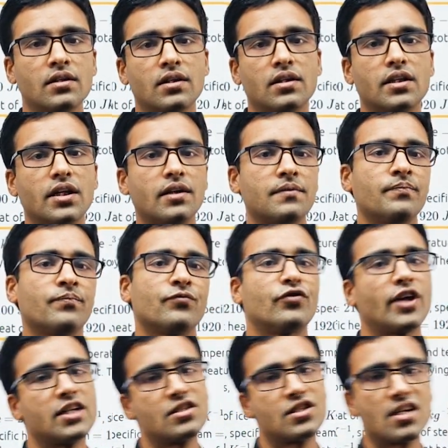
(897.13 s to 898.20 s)
Here
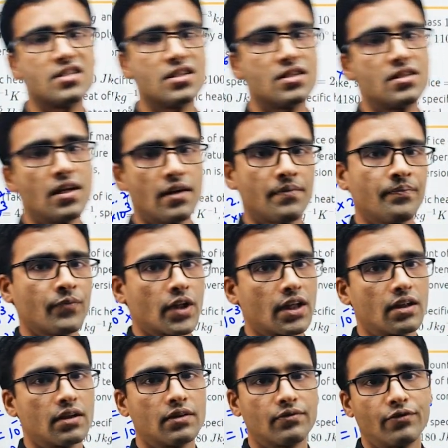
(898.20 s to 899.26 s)
phase change is there.
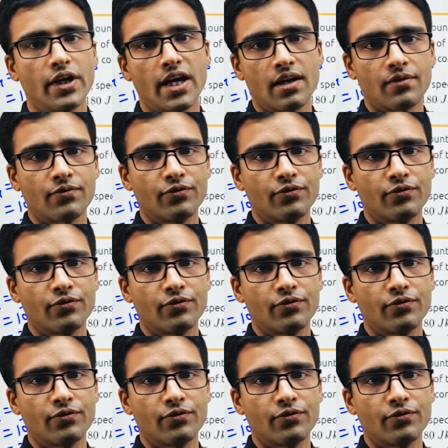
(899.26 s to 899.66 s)
Where